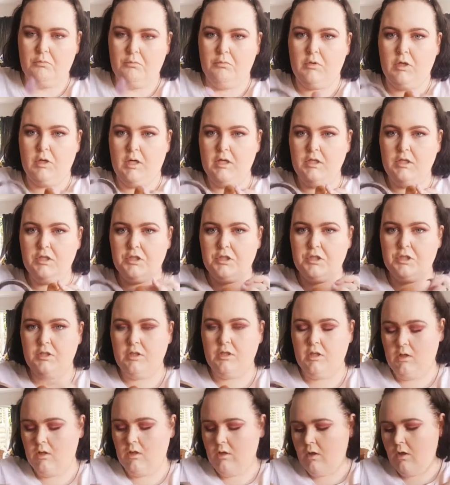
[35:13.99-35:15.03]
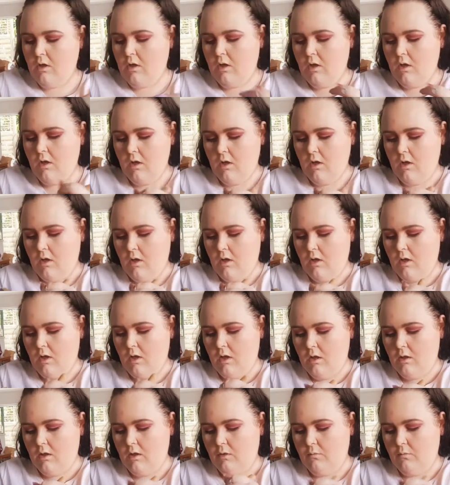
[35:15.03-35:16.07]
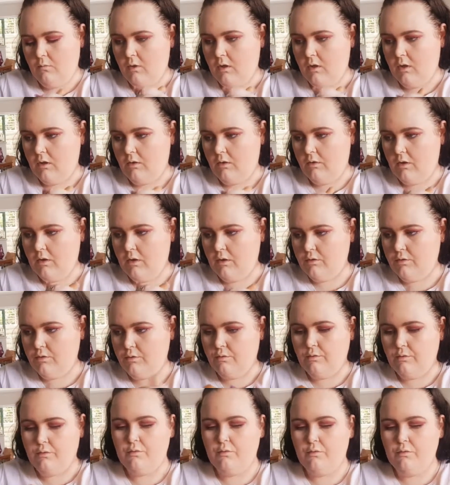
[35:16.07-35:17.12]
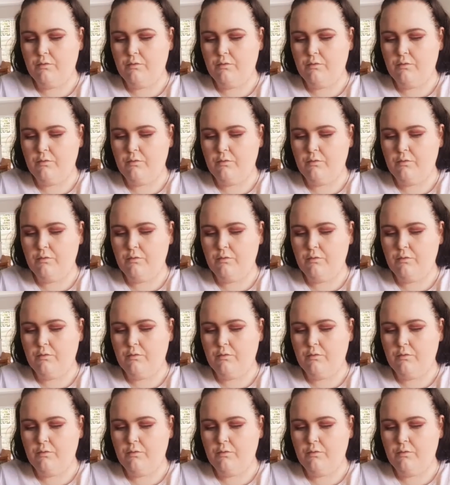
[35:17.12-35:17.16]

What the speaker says: brush, and then we are going to